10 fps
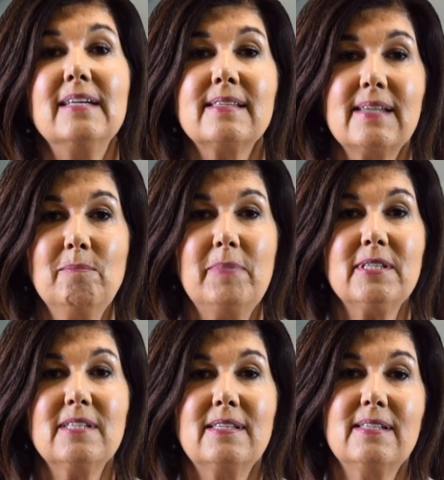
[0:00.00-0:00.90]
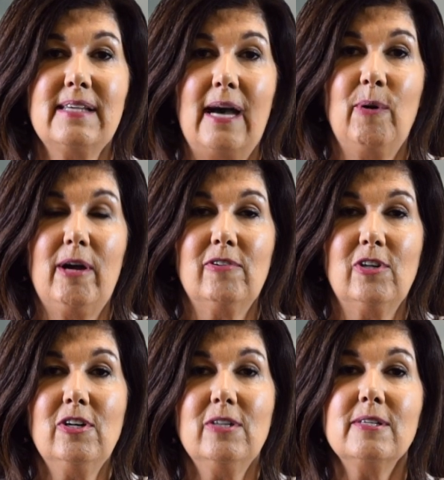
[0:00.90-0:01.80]
Some businesses,
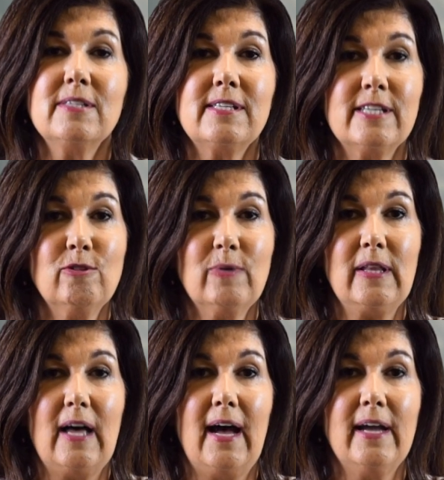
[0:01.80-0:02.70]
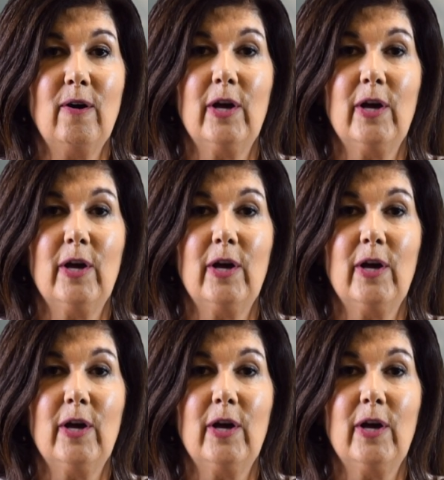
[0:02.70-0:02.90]
however, still rely